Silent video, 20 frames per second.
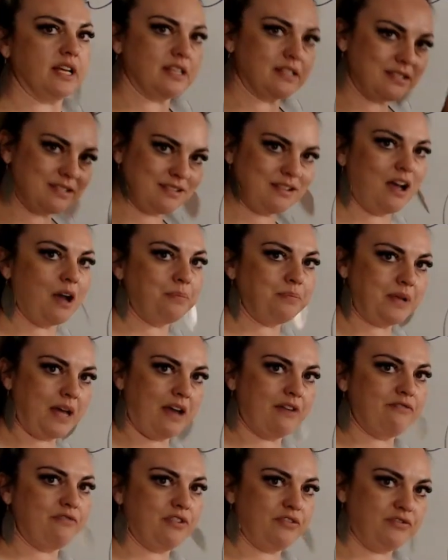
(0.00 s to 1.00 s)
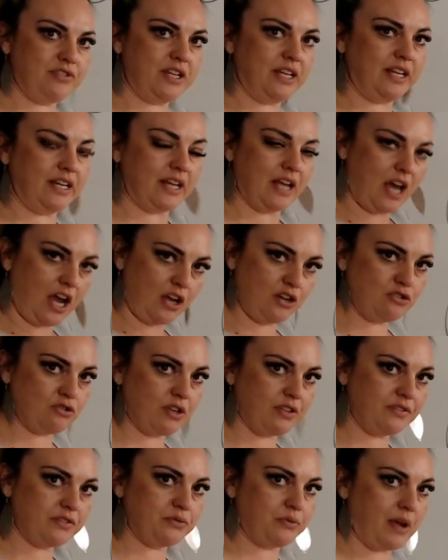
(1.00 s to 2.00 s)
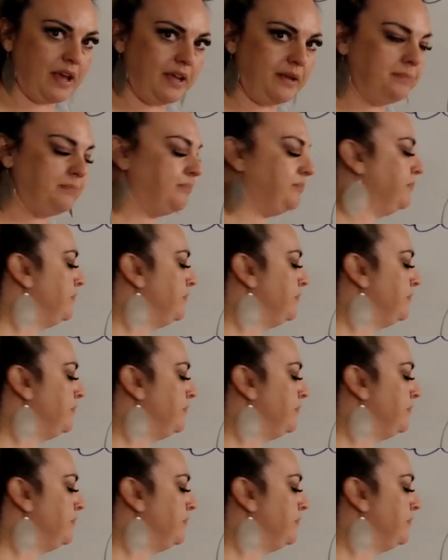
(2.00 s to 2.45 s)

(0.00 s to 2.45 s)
stopped at 1500ths, right?